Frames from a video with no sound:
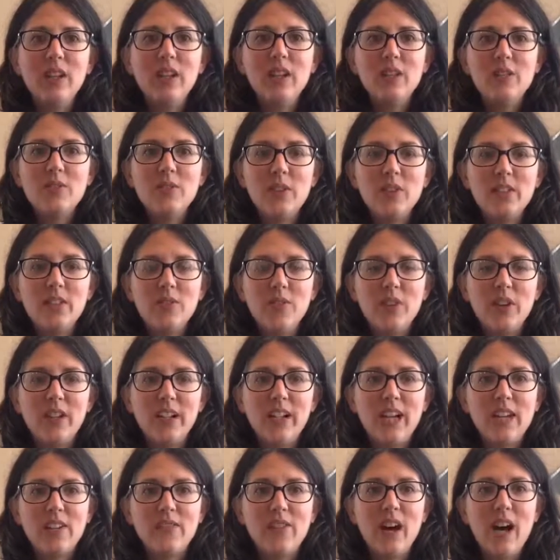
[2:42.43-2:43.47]
So these very
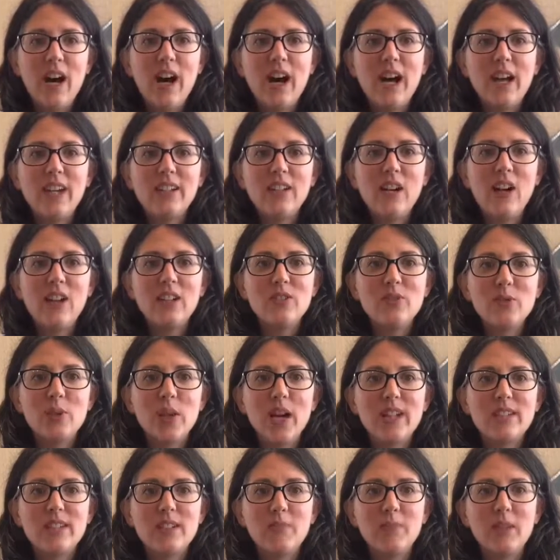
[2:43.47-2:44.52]
kind of high
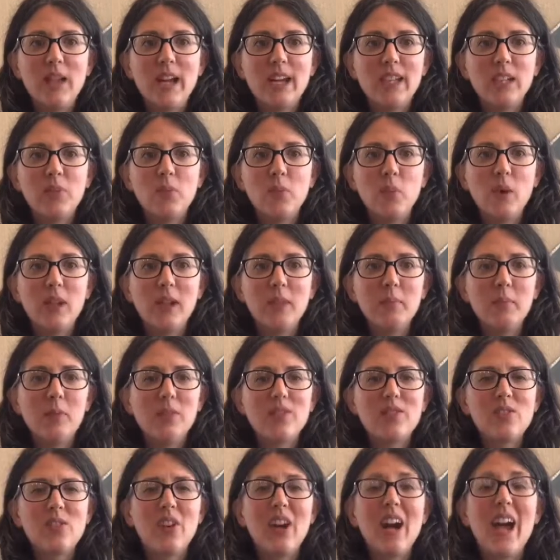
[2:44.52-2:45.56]
contrast black and white
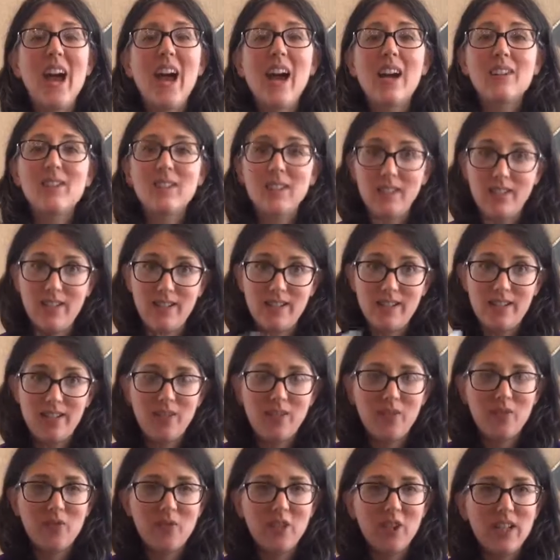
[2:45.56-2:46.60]
books are excellent
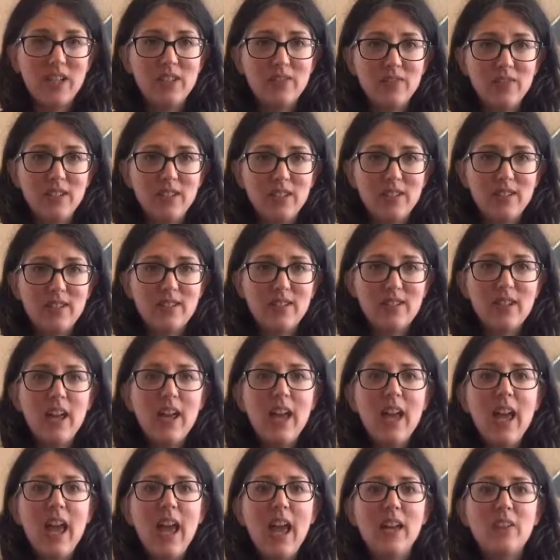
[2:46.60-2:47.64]
for infants
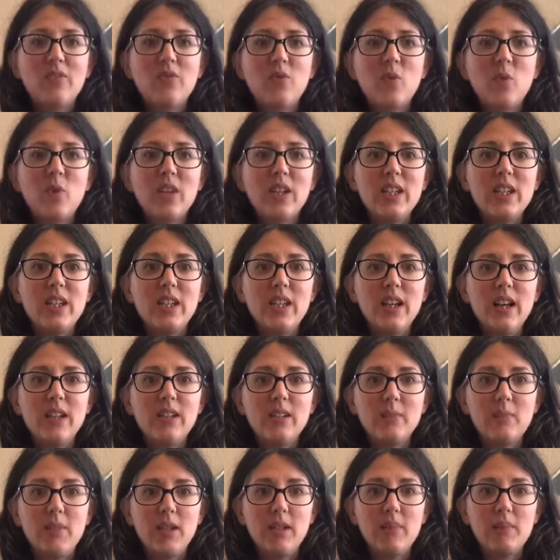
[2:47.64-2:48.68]
and for
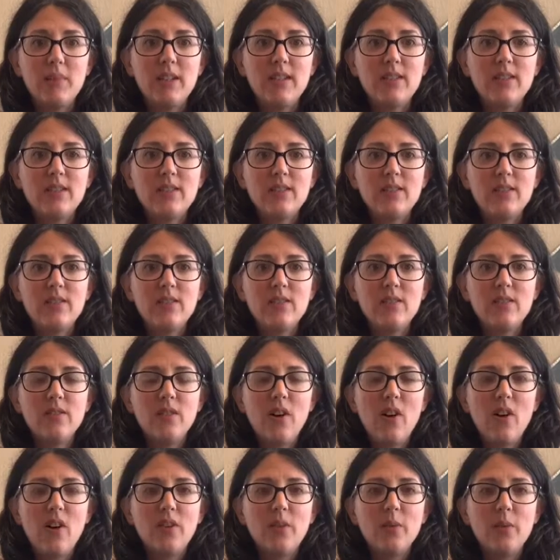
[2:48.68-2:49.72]
young babies.
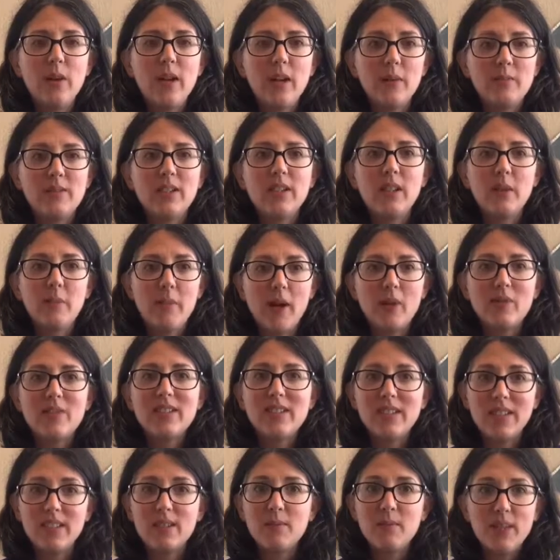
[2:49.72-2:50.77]
All the way up till about
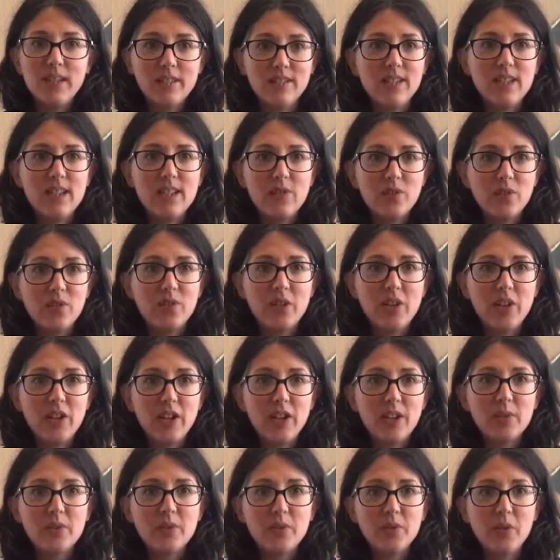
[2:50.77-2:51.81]
6 months, these are
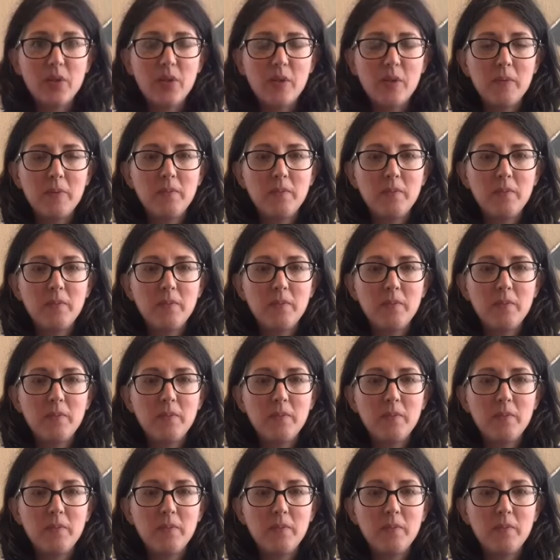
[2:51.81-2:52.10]
very useful.